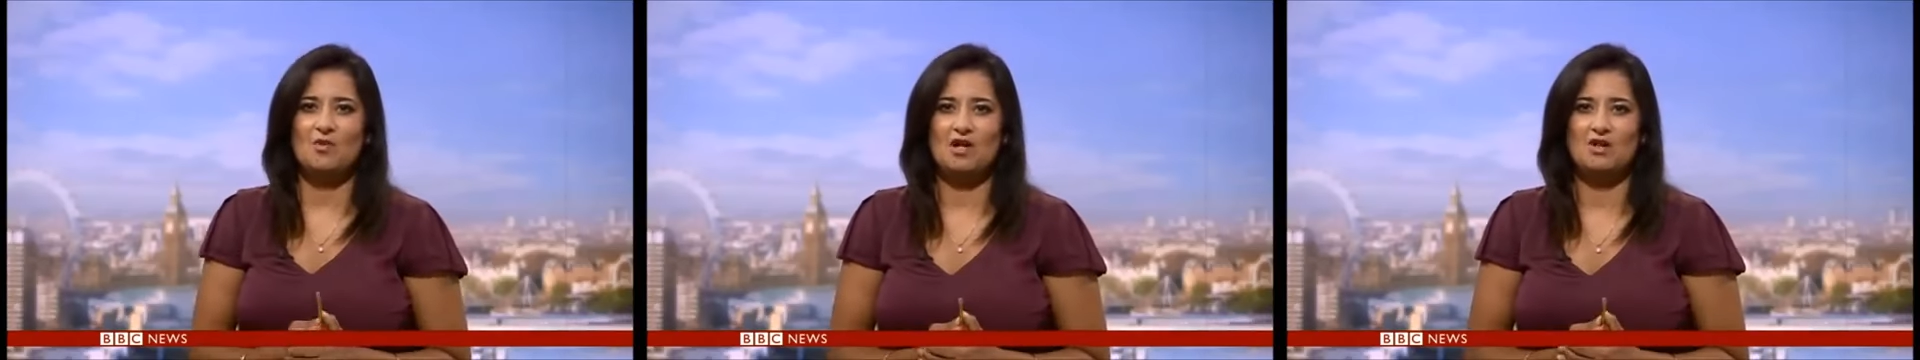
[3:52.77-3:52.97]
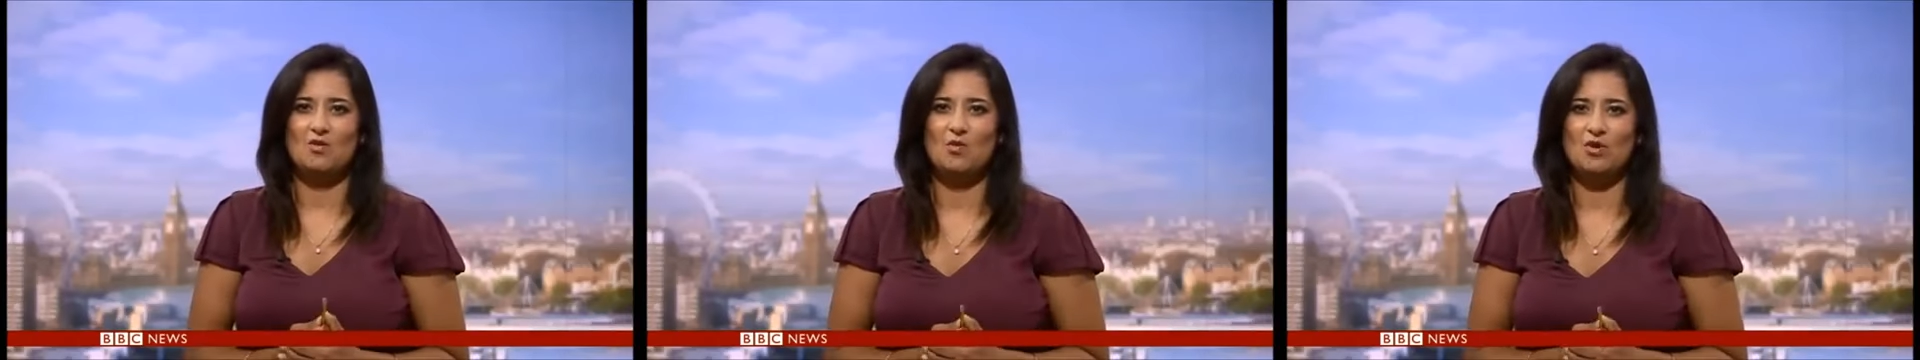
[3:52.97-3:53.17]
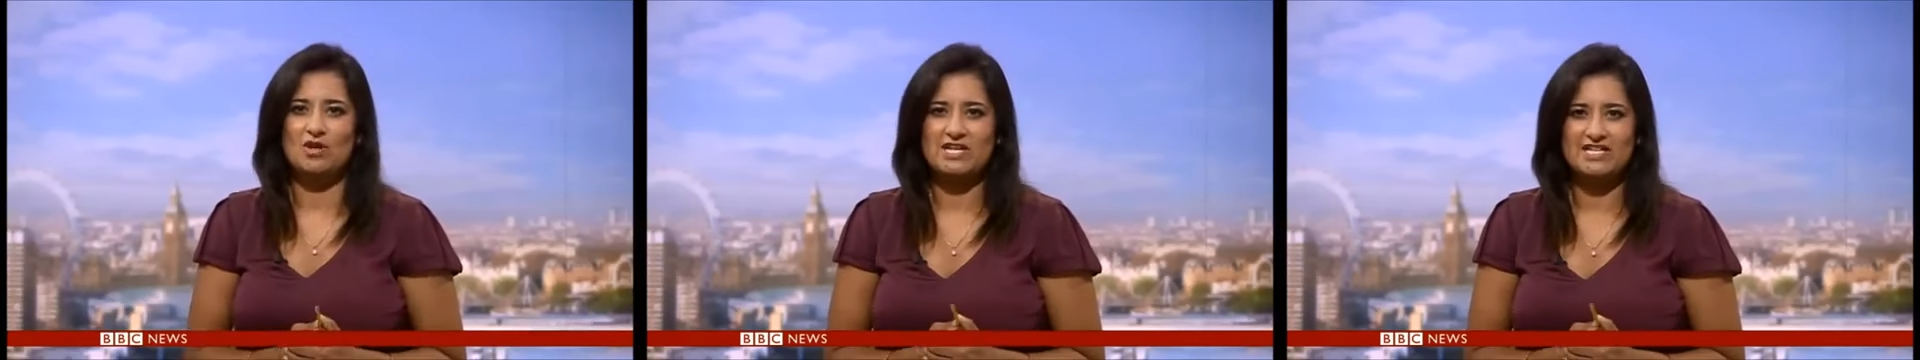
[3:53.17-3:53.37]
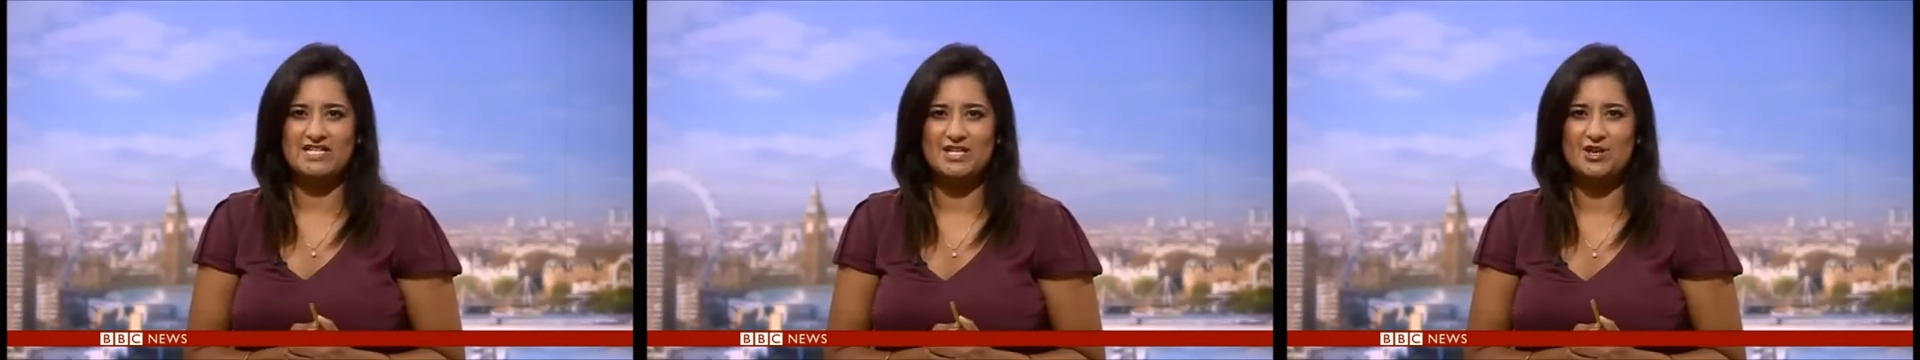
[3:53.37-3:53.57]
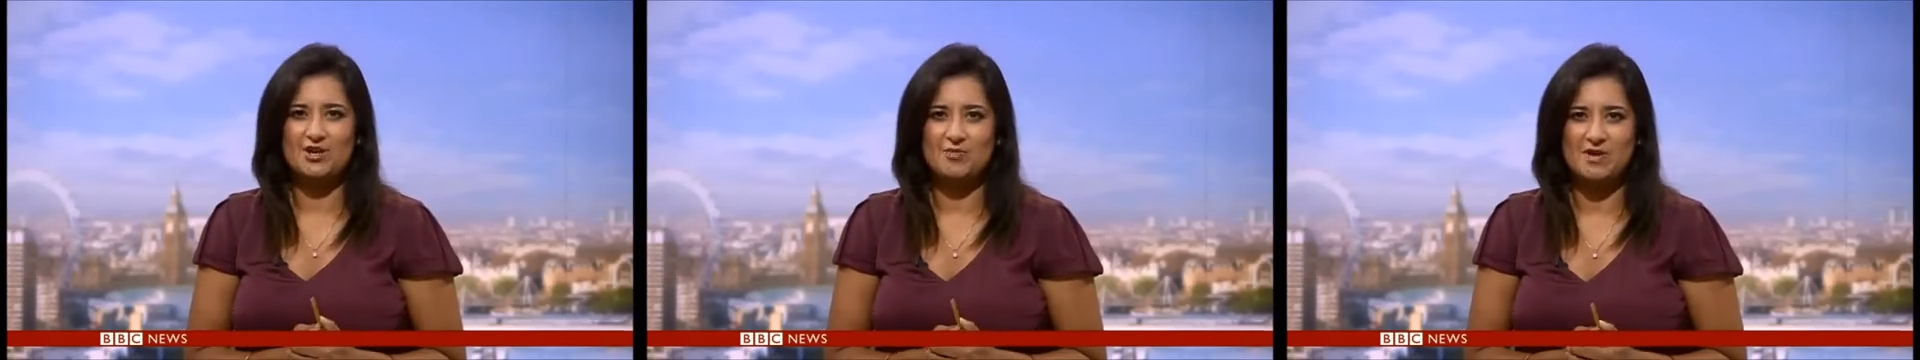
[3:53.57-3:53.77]
Well, what
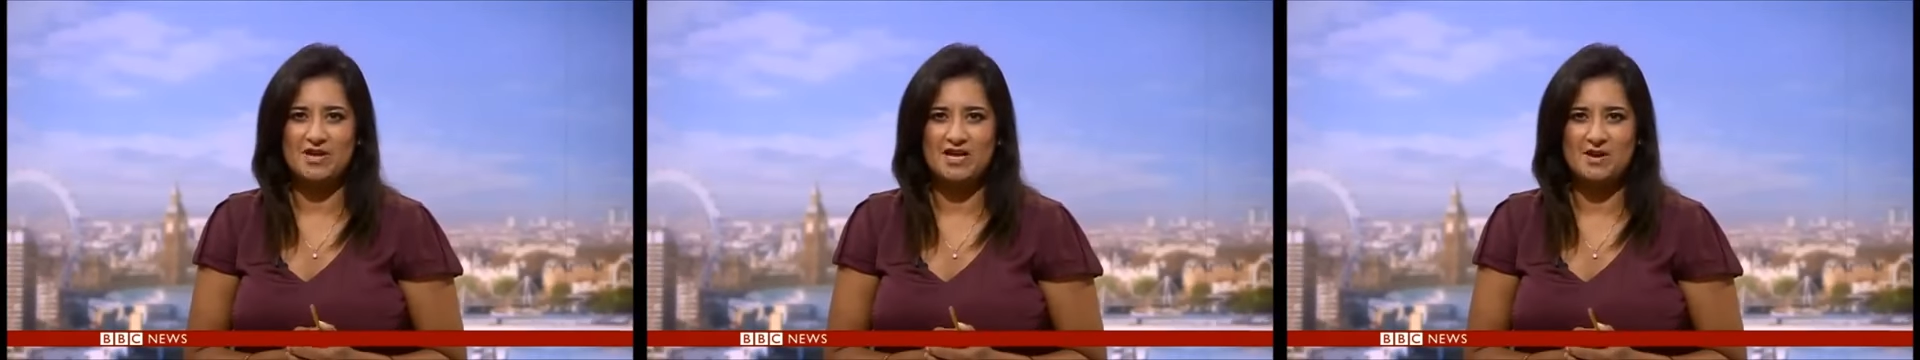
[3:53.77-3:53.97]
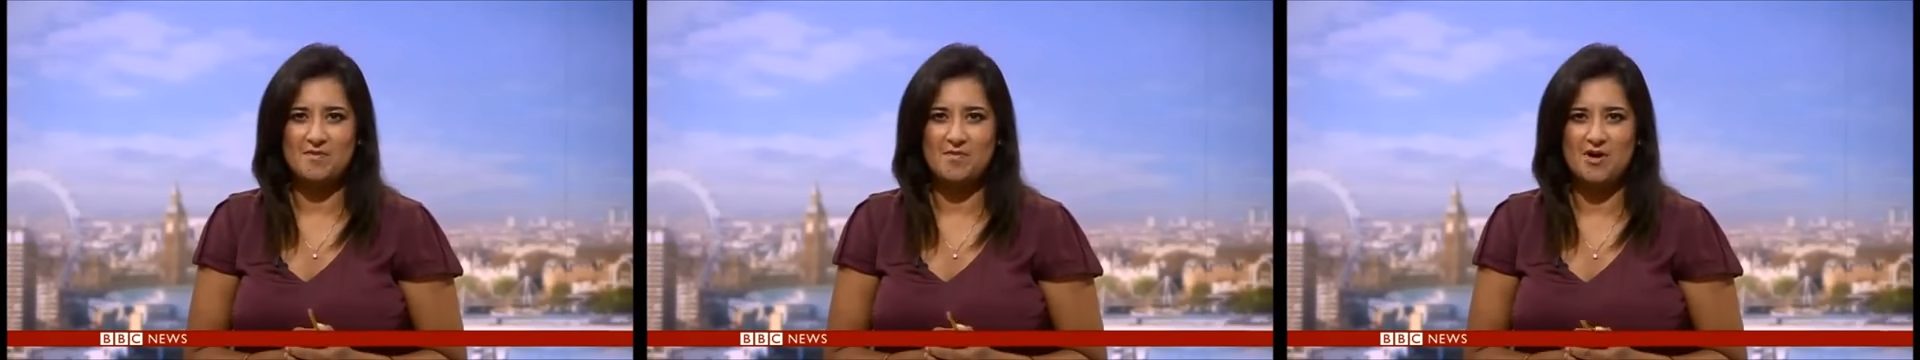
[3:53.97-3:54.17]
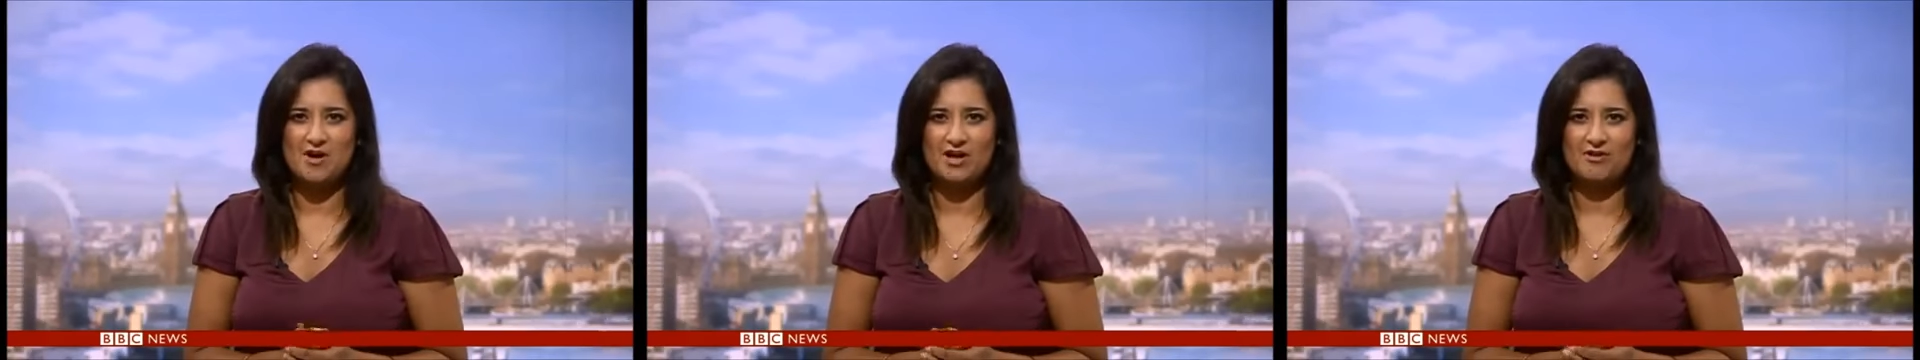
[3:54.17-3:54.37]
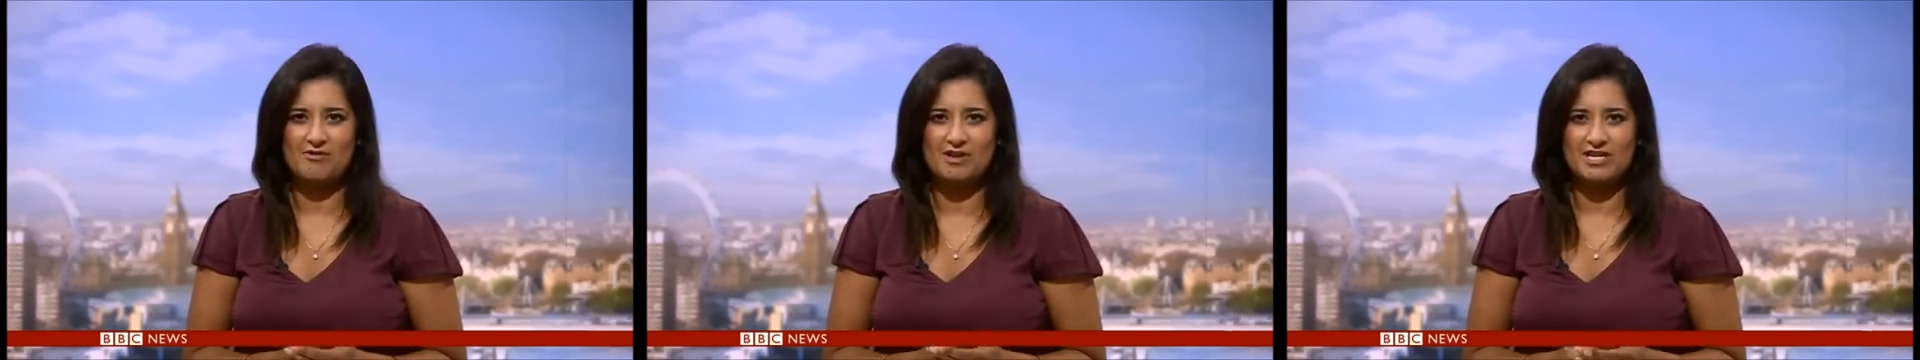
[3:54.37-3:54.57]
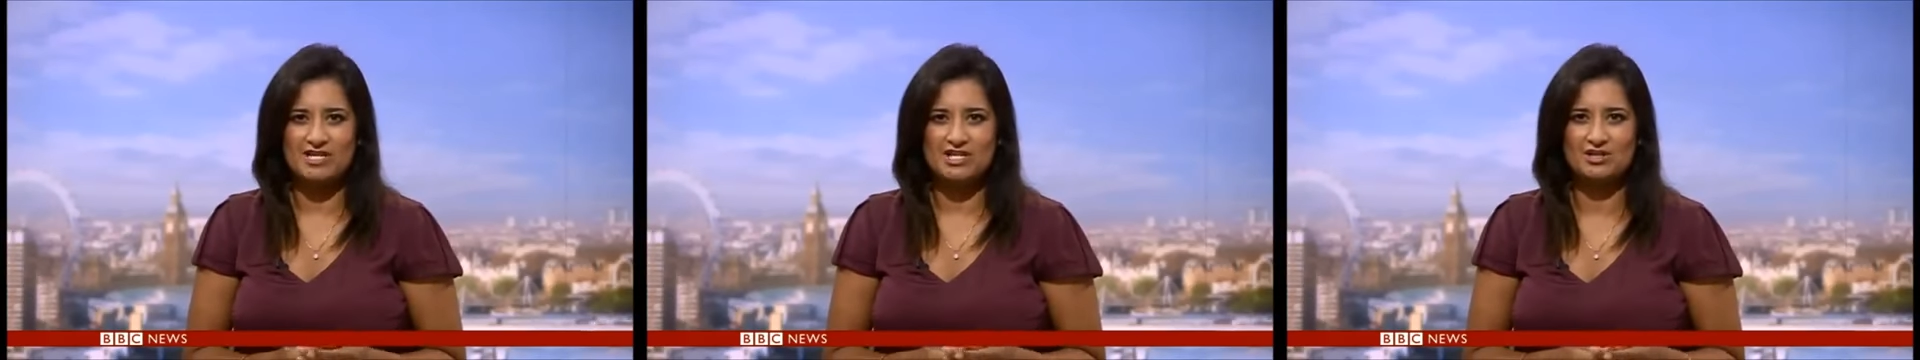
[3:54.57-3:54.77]
is the European
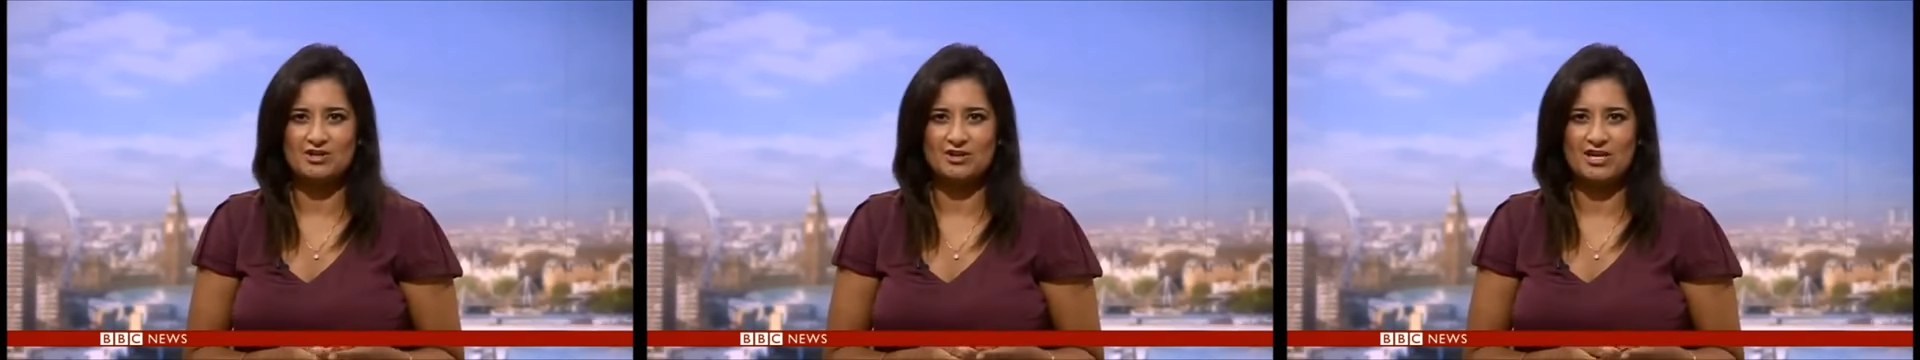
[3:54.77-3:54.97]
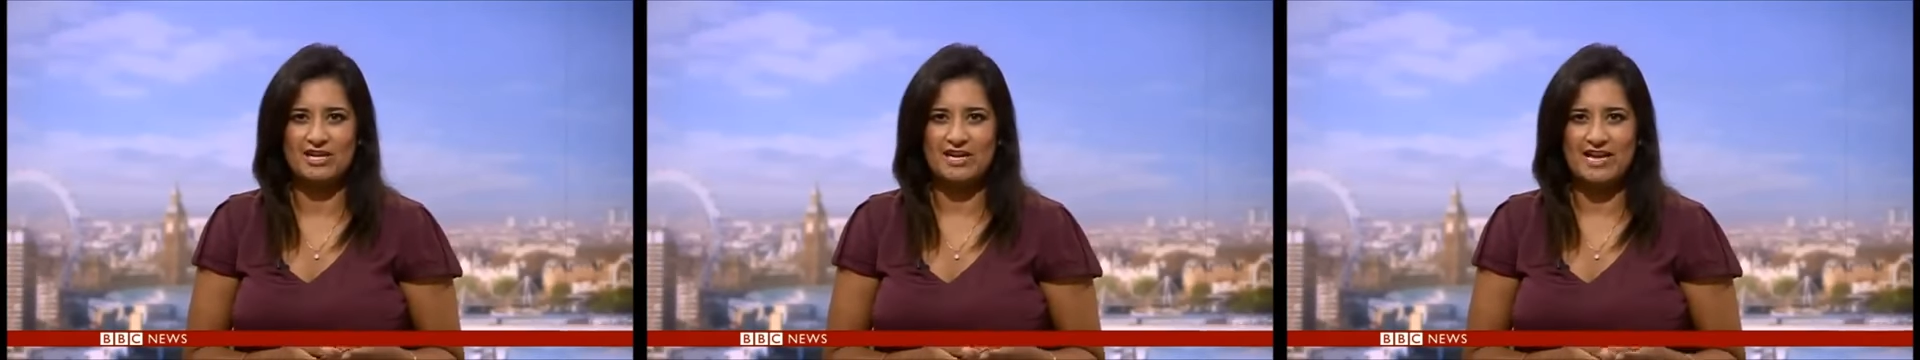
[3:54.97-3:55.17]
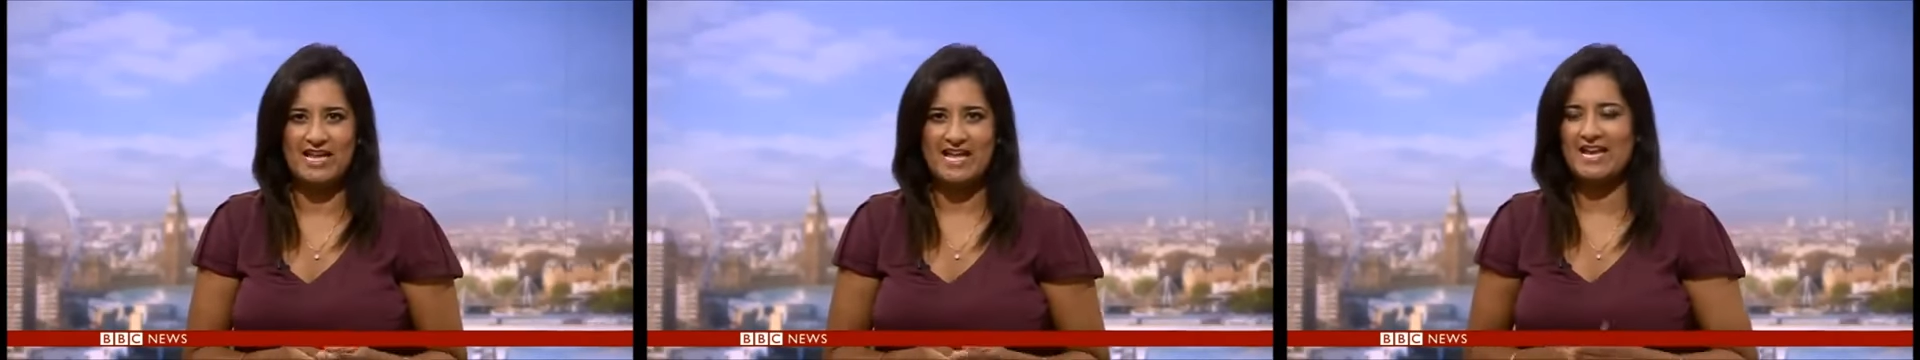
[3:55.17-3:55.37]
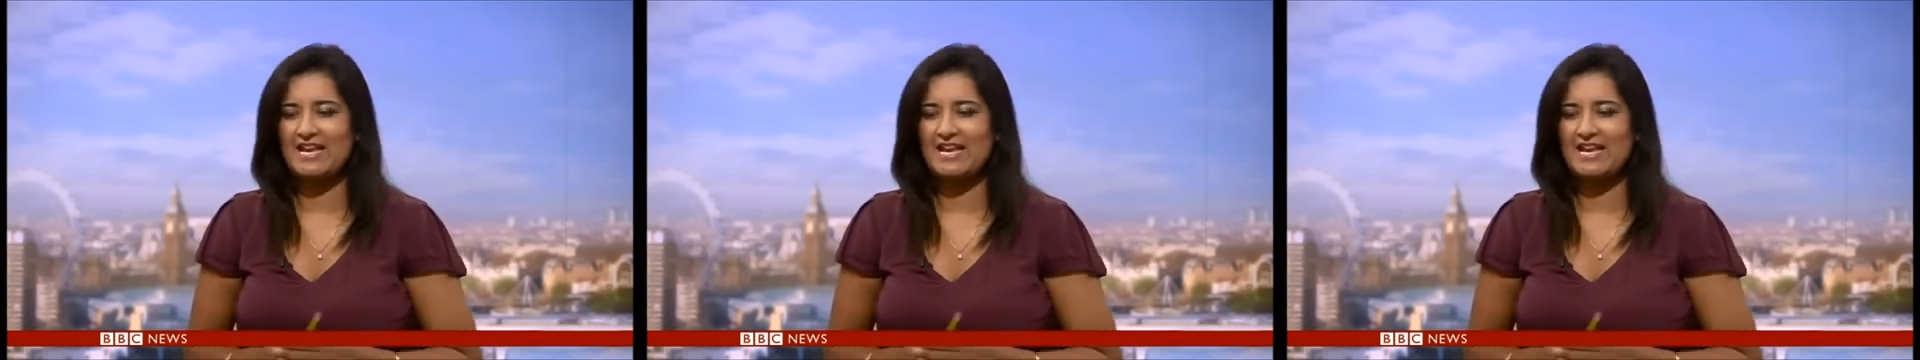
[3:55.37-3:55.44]
market reaction looking like?